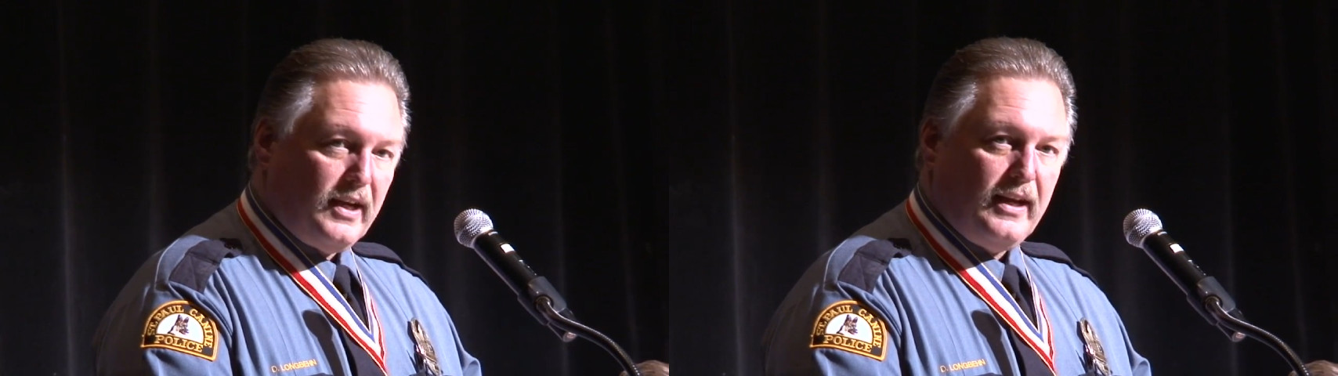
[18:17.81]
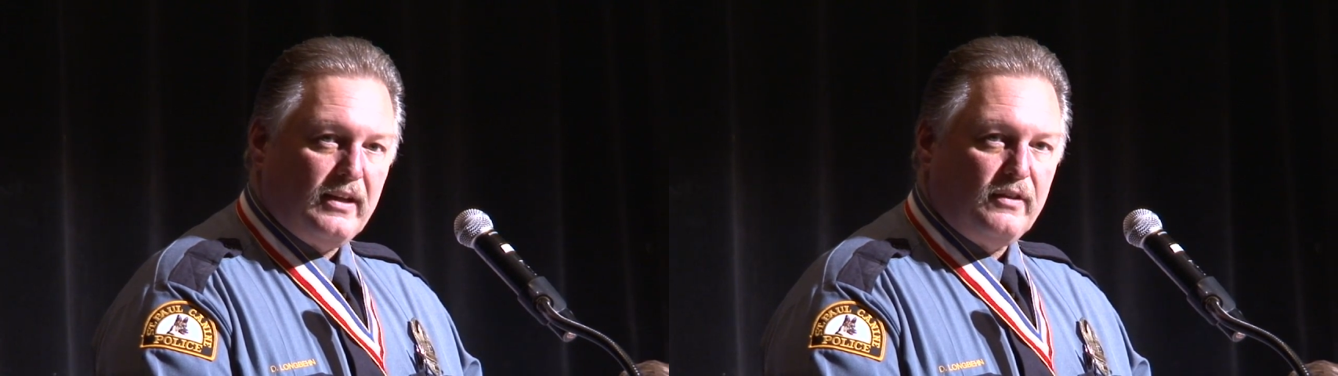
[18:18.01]

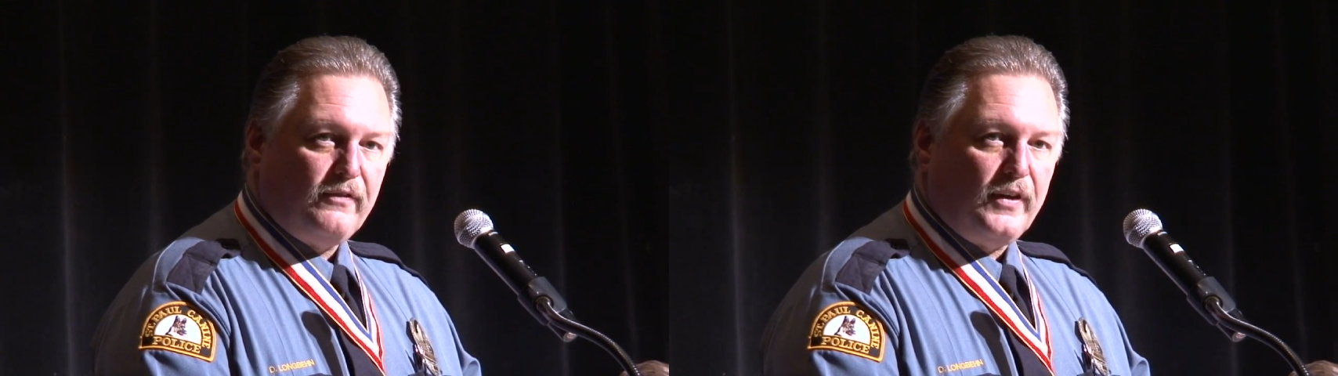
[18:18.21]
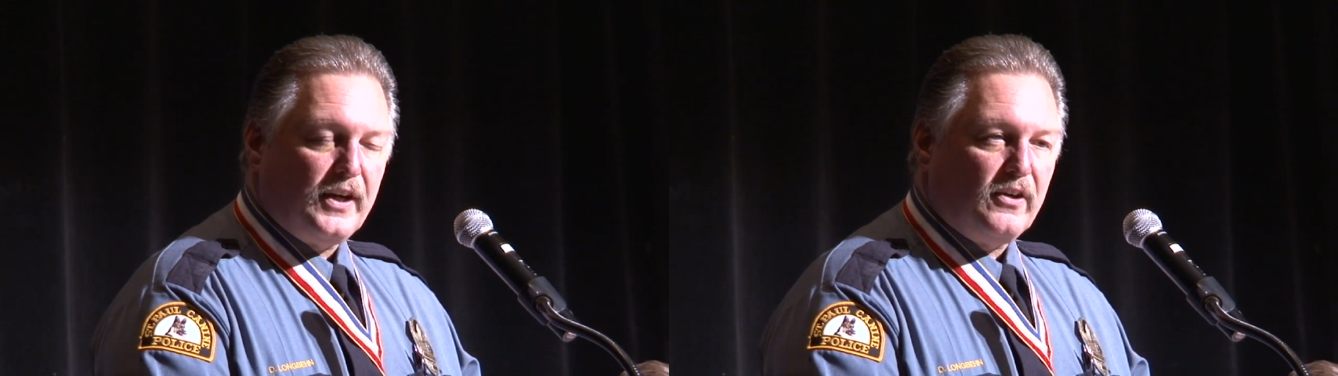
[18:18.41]
I had
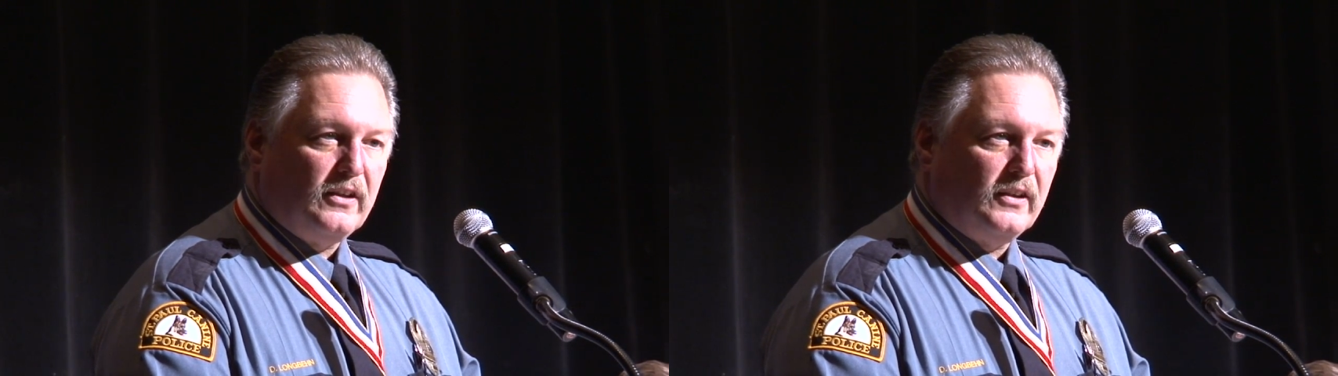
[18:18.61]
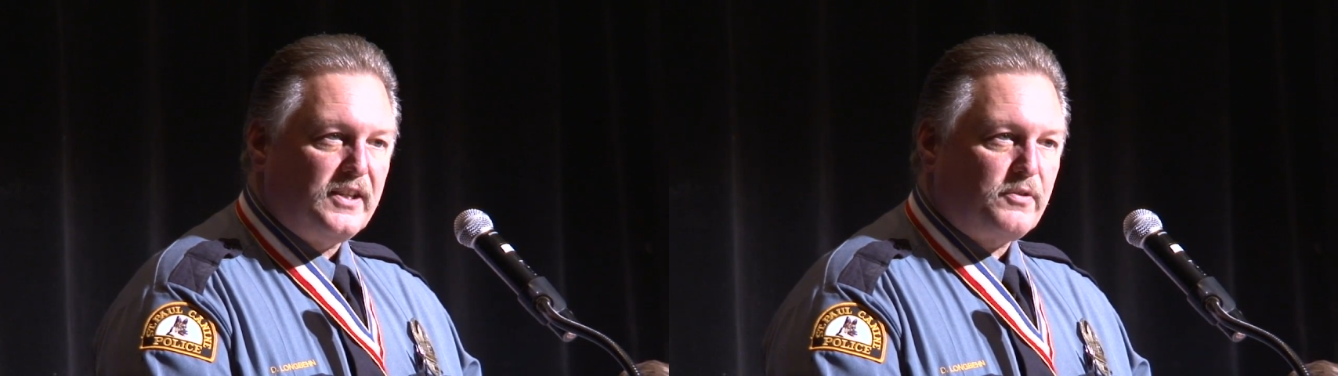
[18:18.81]
to
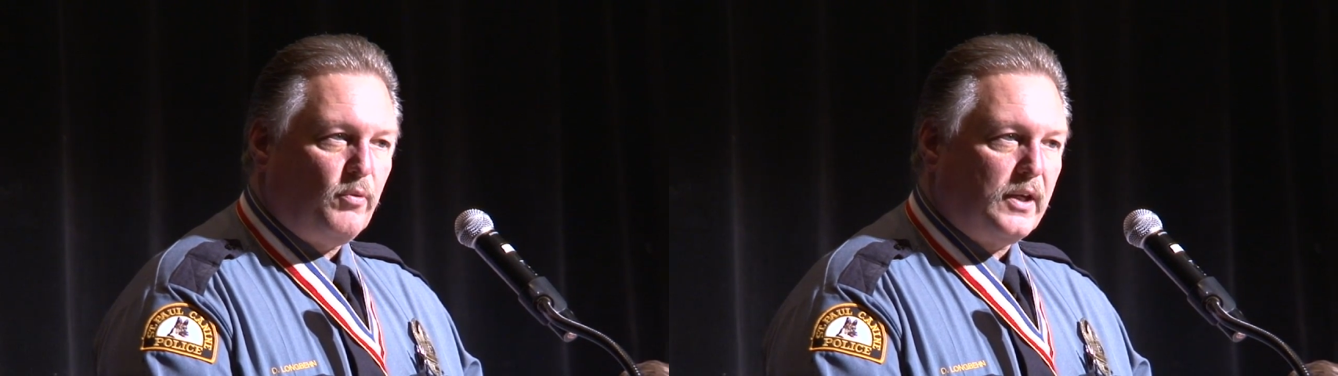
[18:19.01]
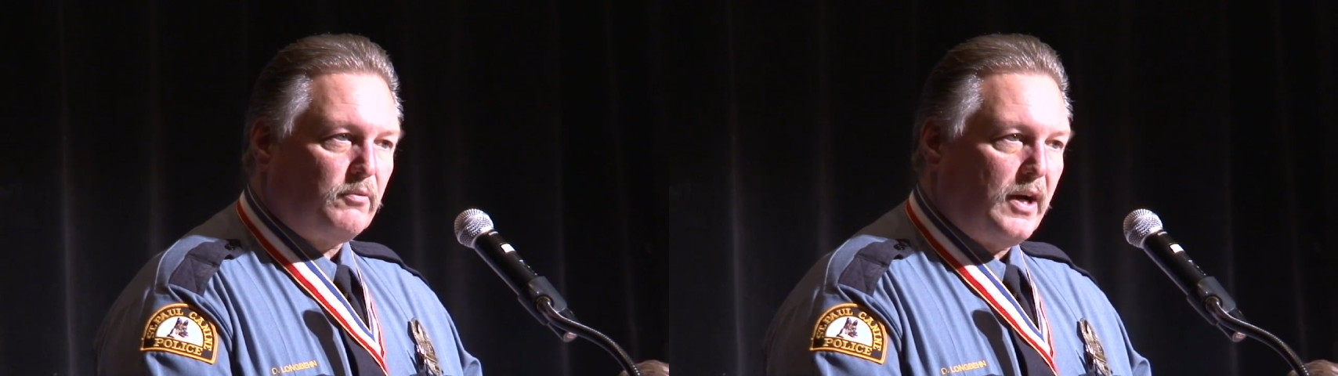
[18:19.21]
fire at
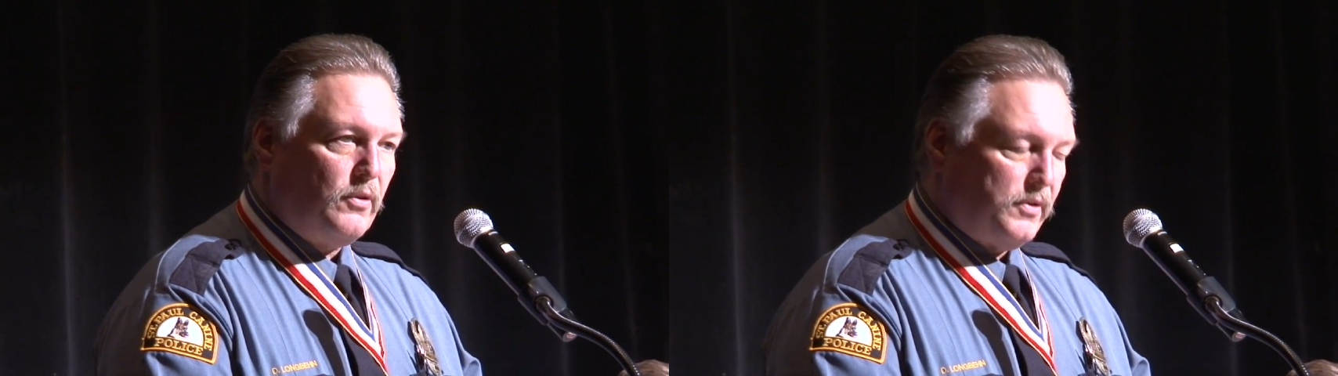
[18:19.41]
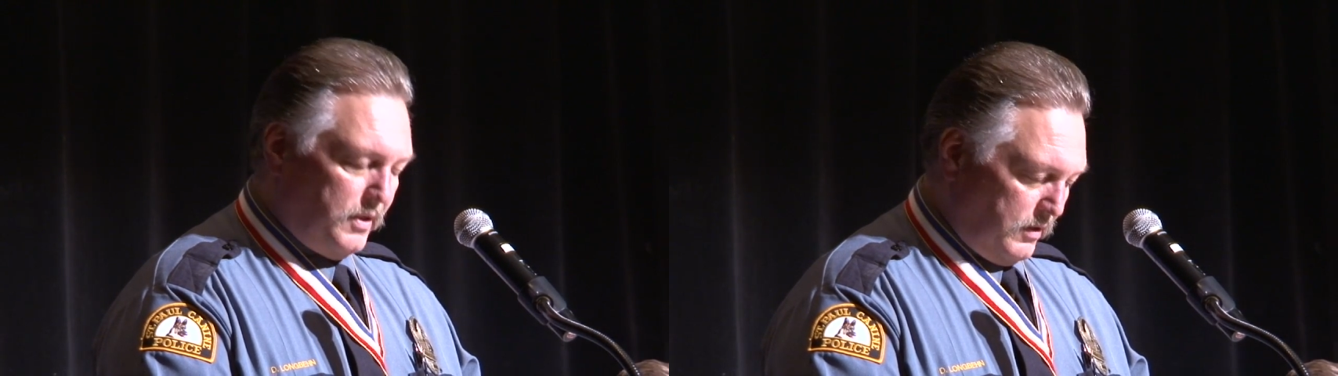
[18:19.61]
least one
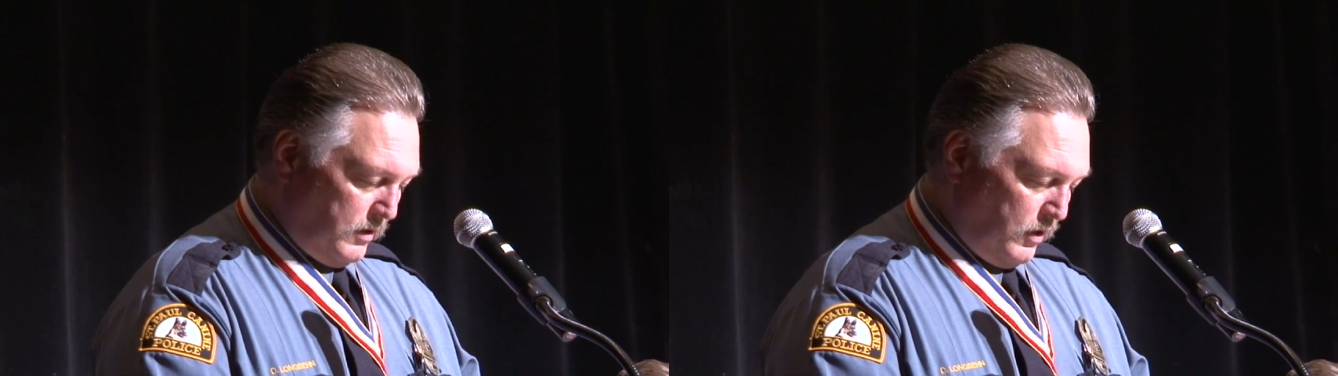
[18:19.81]
round,